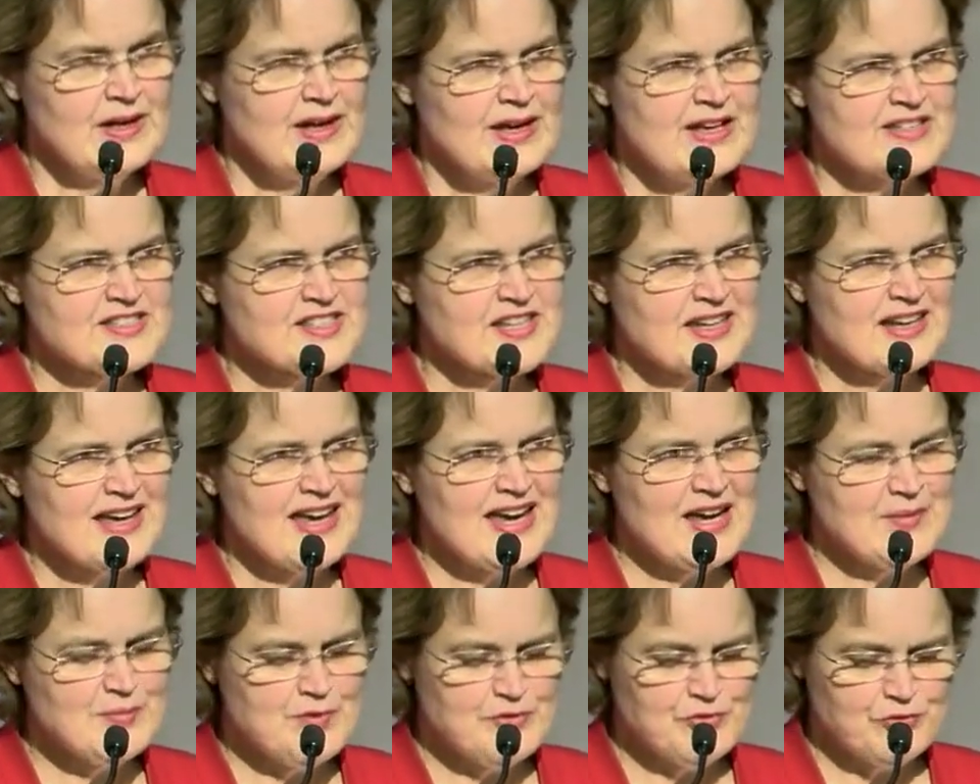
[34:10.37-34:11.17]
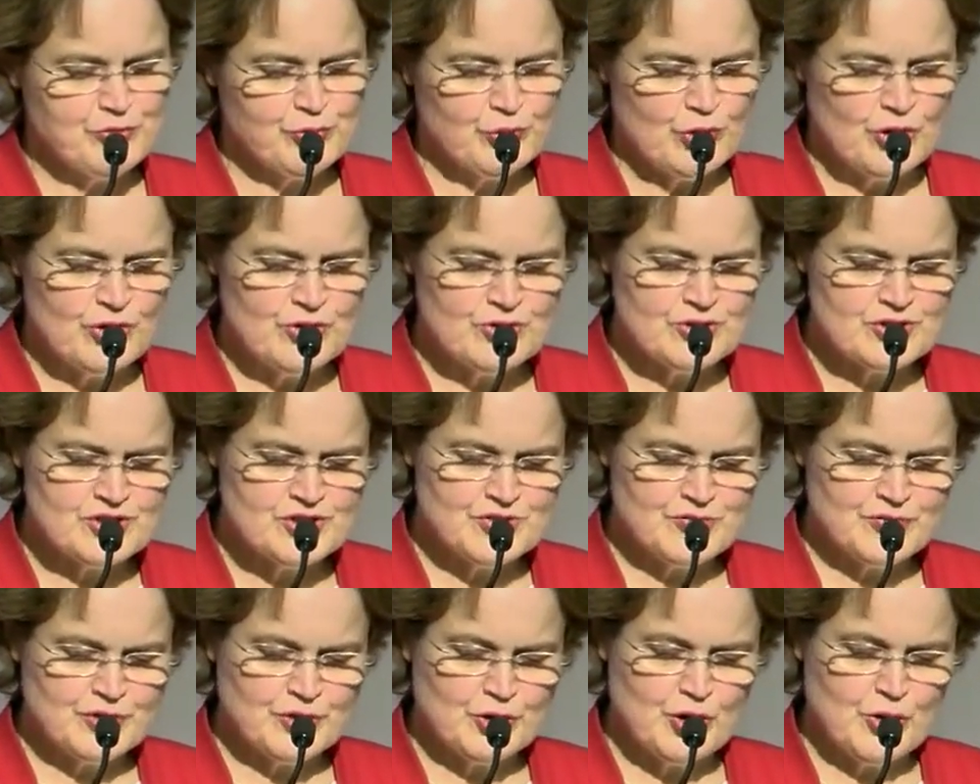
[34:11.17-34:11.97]
As the Game of
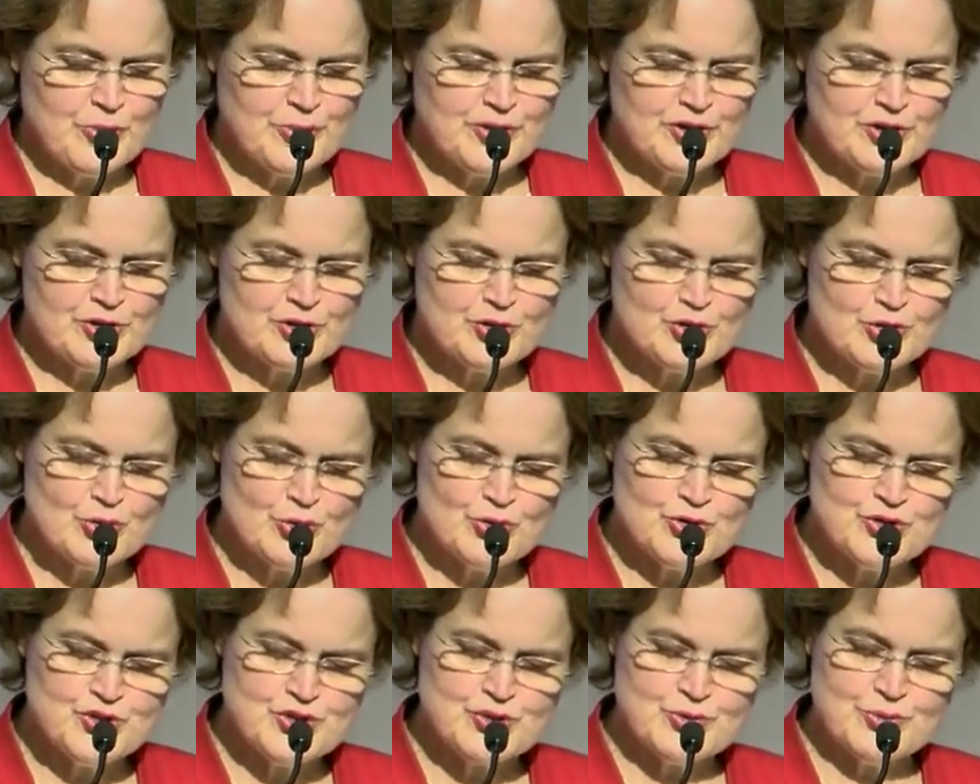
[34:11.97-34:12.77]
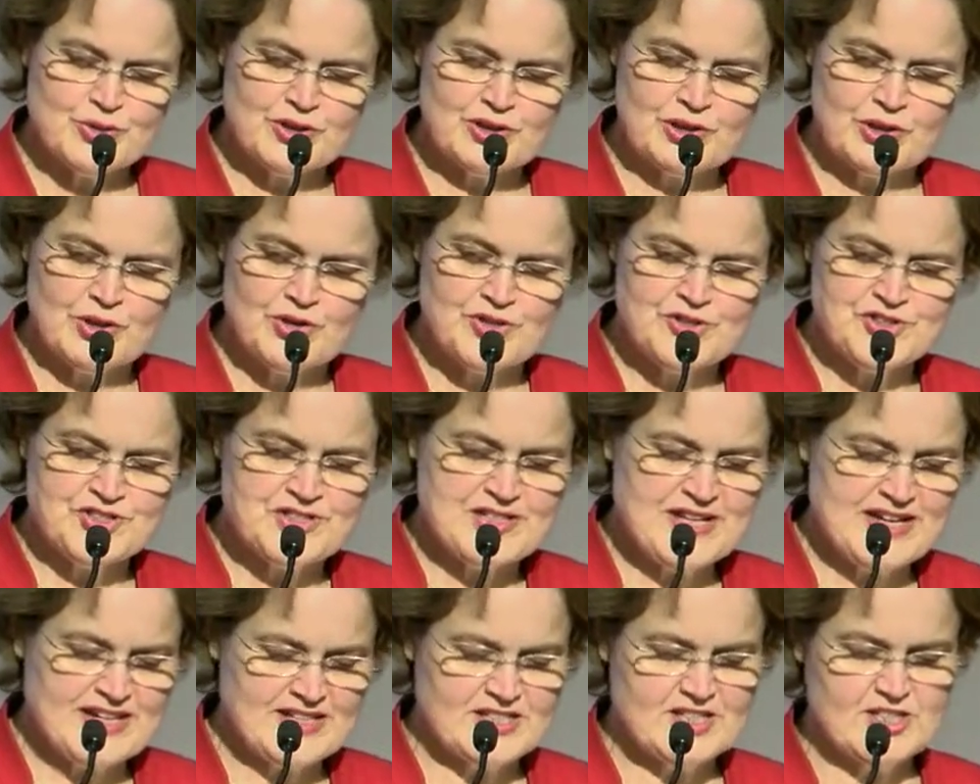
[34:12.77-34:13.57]
Thrones phenomenon draws to a close
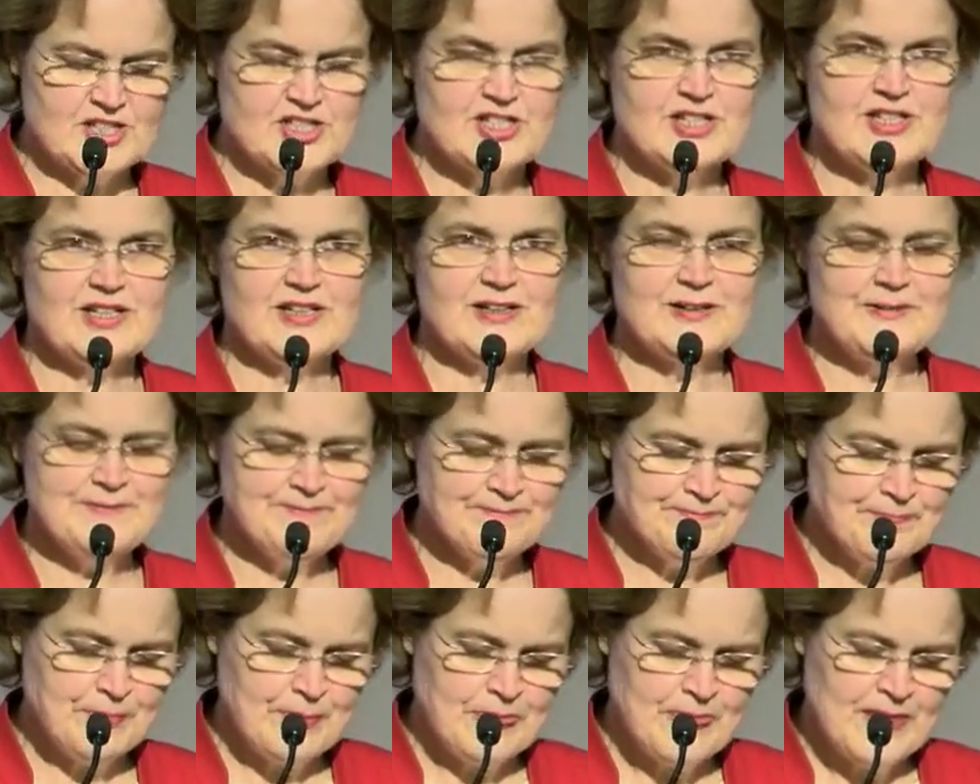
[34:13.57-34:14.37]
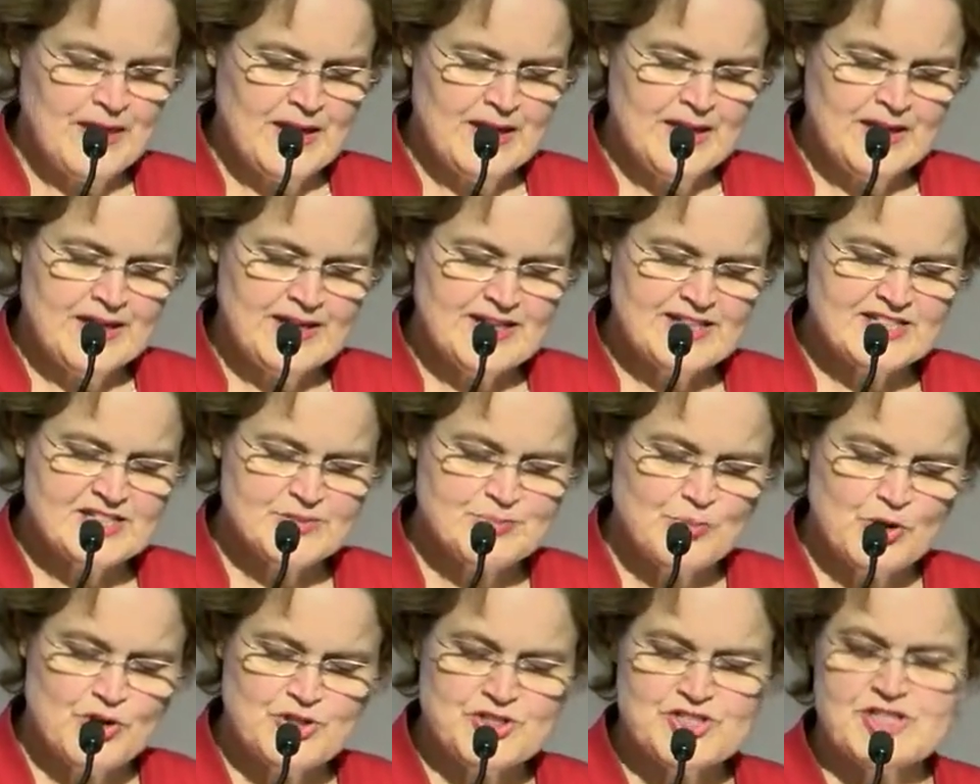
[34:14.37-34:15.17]
next year, its
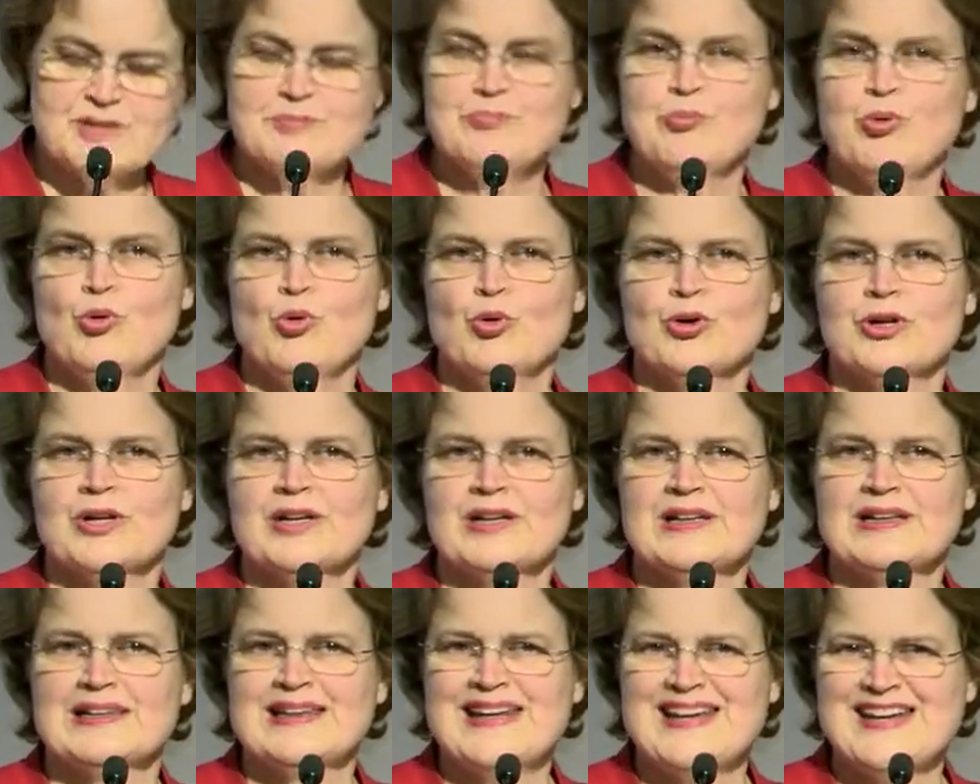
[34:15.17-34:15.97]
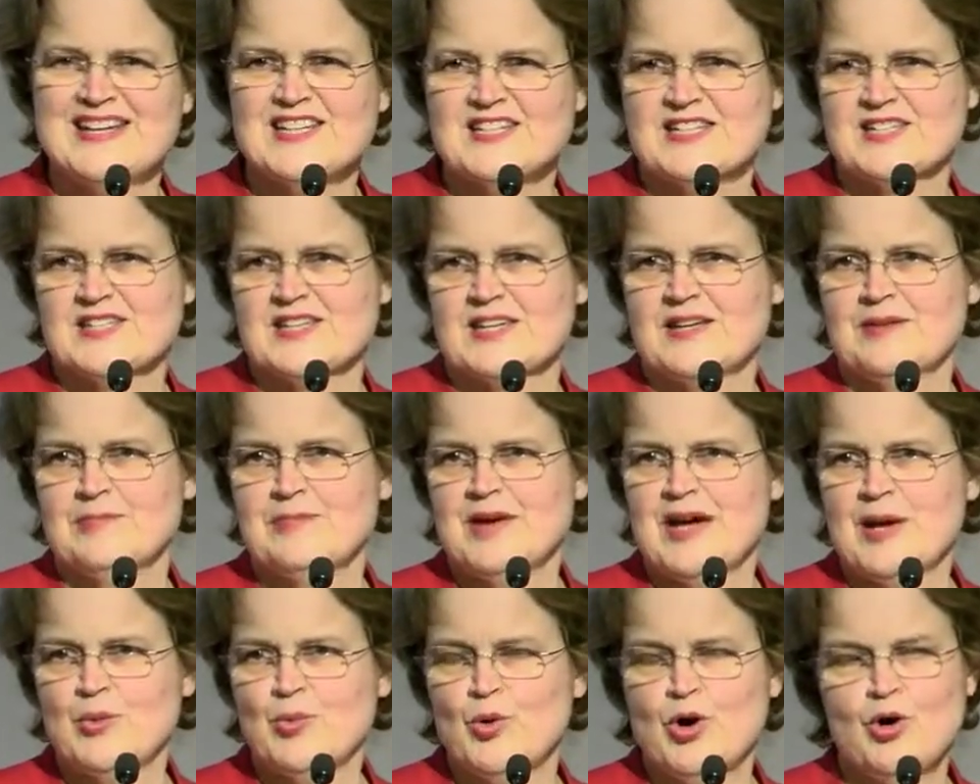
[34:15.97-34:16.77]
most important legacy
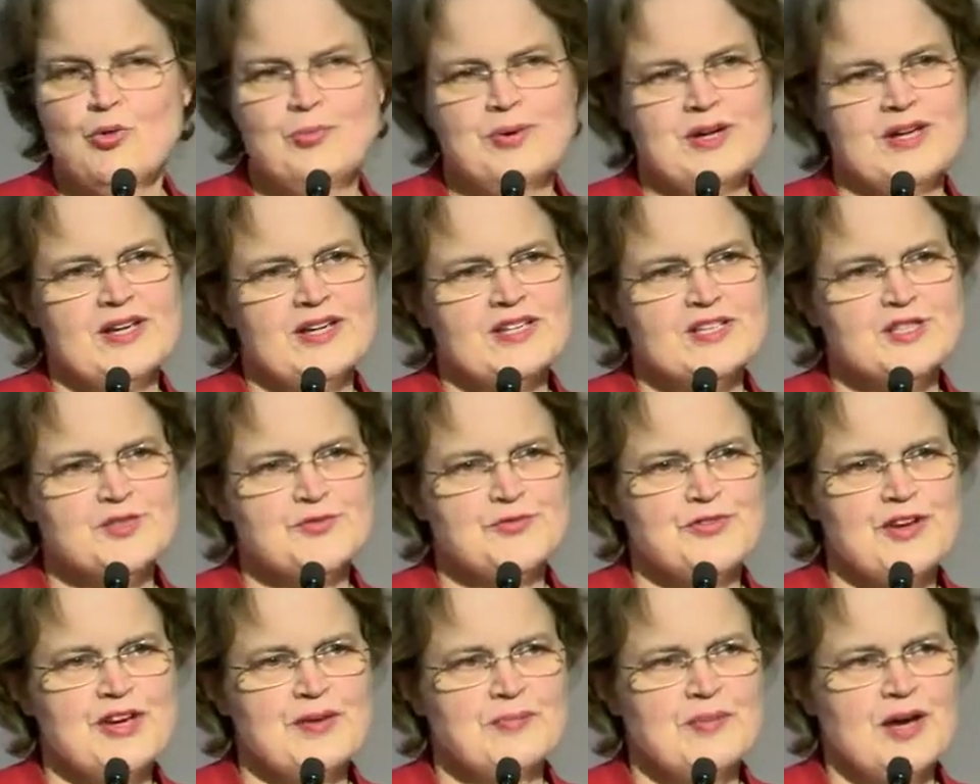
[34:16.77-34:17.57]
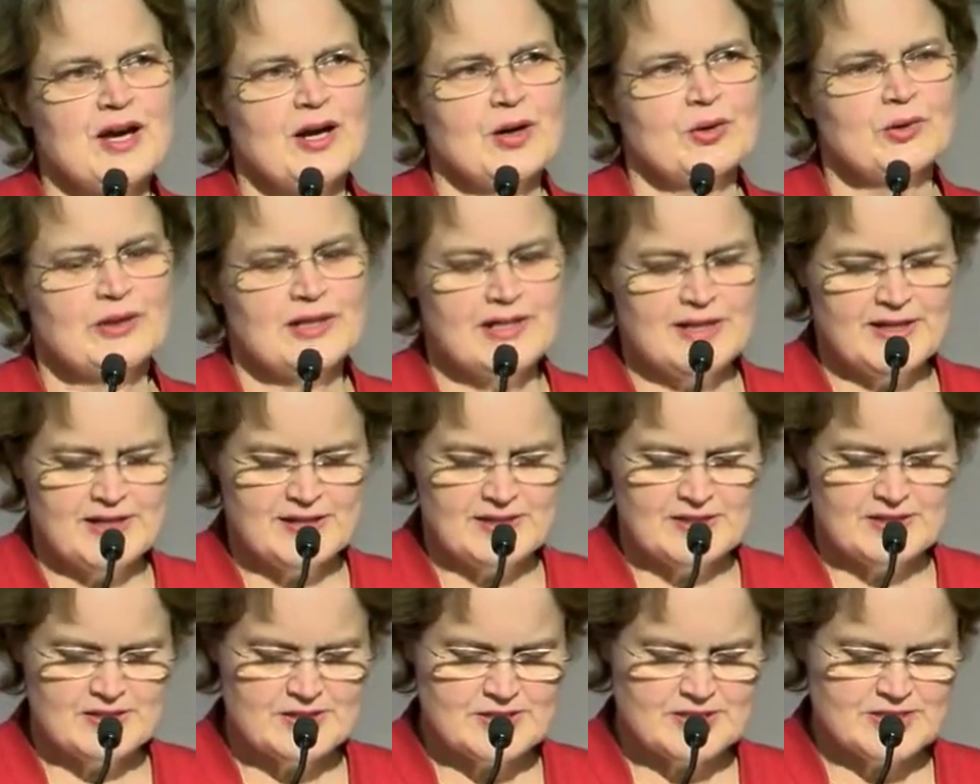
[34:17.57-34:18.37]
may well be its female
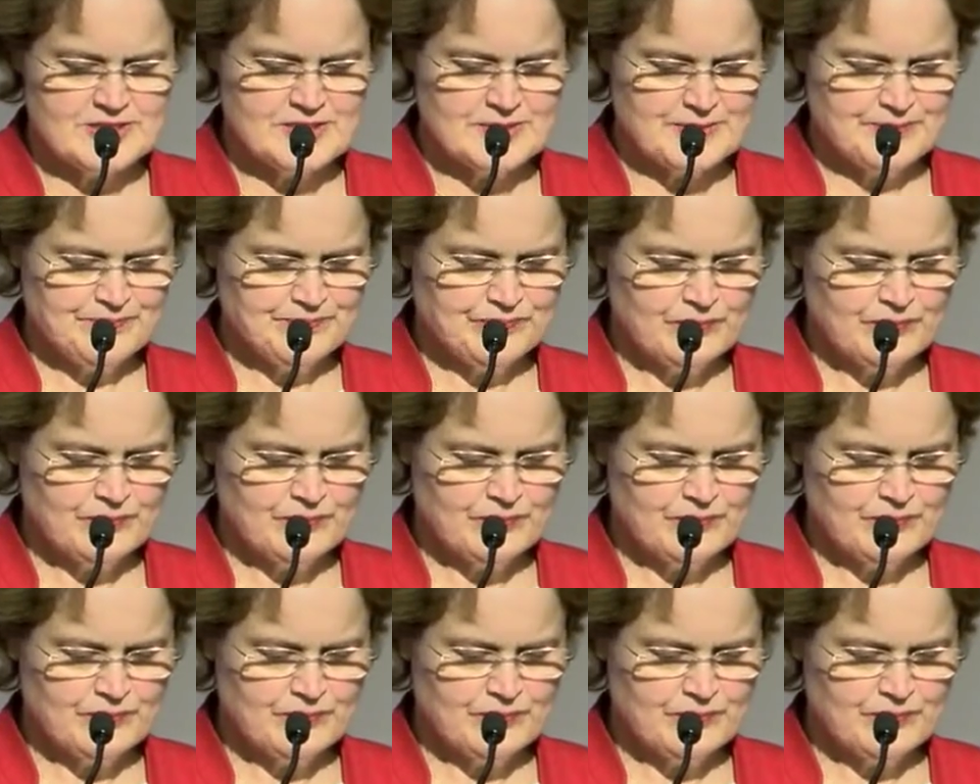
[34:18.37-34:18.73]
leads.